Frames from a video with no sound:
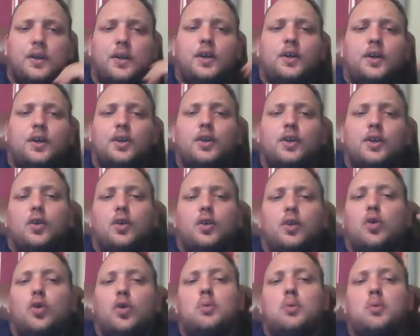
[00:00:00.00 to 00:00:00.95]
can go to
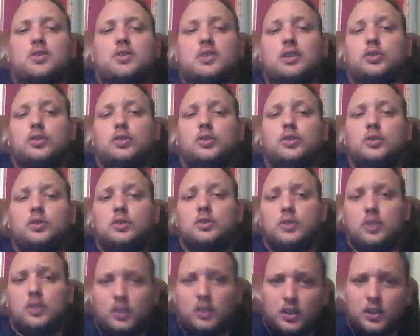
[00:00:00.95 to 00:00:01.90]
Chromebook Central. The
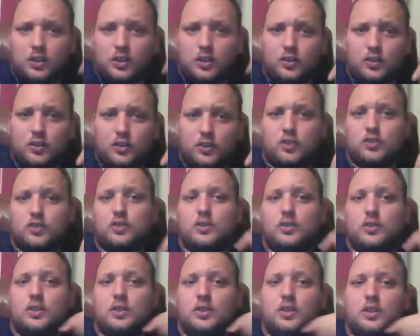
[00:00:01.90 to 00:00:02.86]
link is also in the
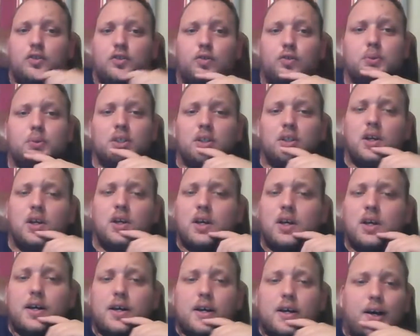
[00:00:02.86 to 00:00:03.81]
description.
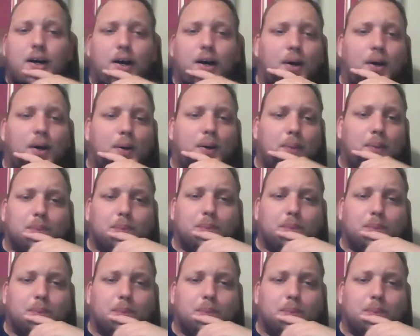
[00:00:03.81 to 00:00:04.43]
You